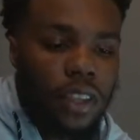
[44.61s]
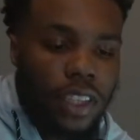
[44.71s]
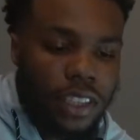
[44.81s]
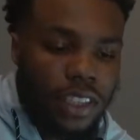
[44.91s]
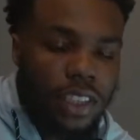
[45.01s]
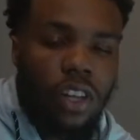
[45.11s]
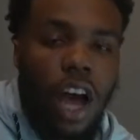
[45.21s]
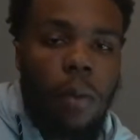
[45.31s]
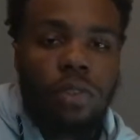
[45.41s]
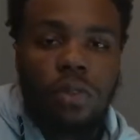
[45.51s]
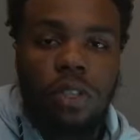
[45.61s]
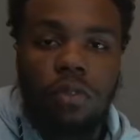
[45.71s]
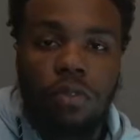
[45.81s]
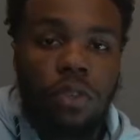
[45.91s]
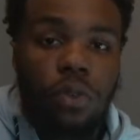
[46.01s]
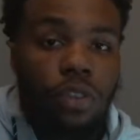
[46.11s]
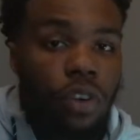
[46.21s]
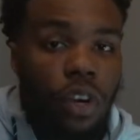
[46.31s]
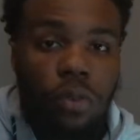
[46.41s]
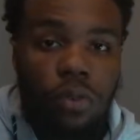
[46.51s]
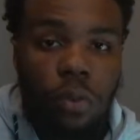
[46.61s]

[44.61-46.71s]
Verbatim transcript: this is still an opportunity for you to grow.